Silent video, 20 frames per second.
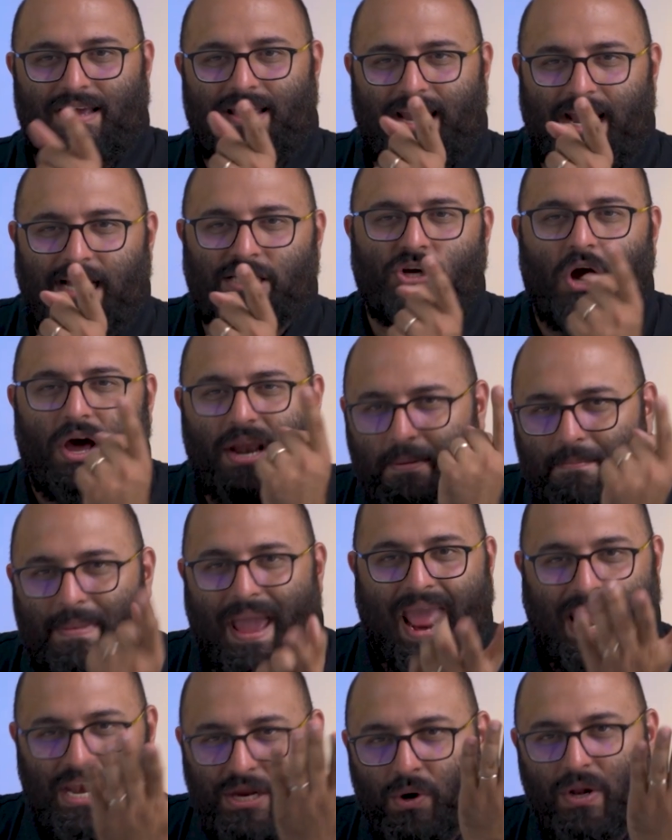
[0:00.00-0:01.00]
It's got a
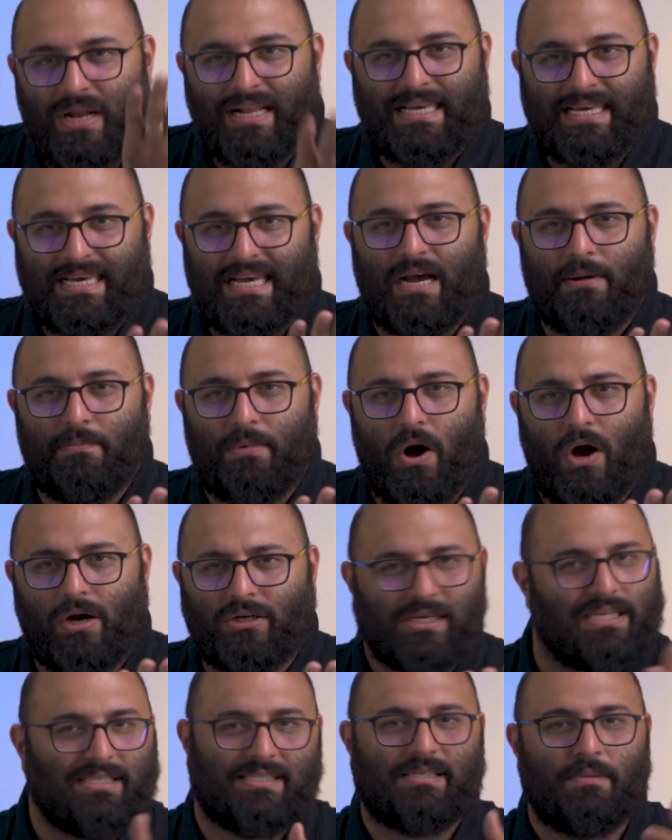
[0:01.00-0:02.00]
manual
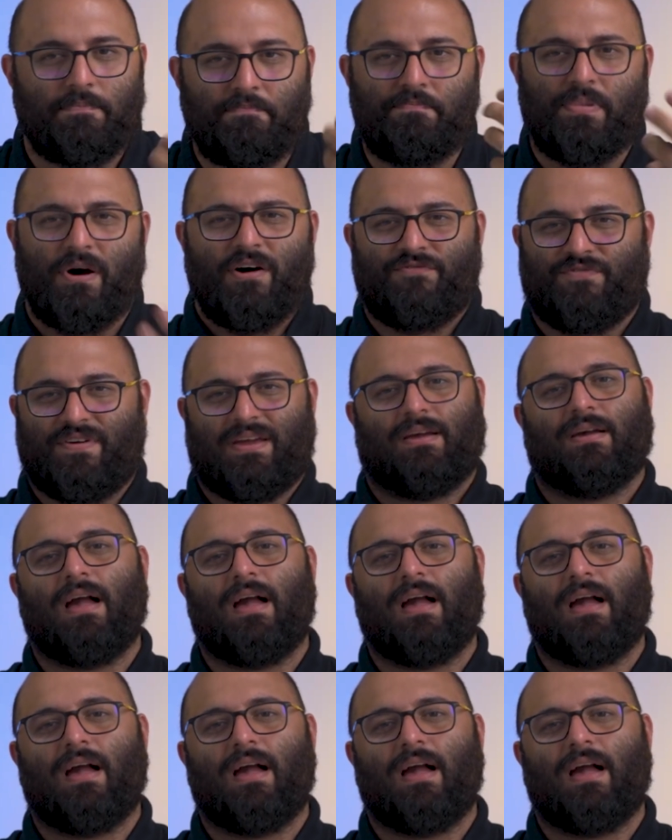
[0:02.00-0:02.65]
gearbox. It's the perfect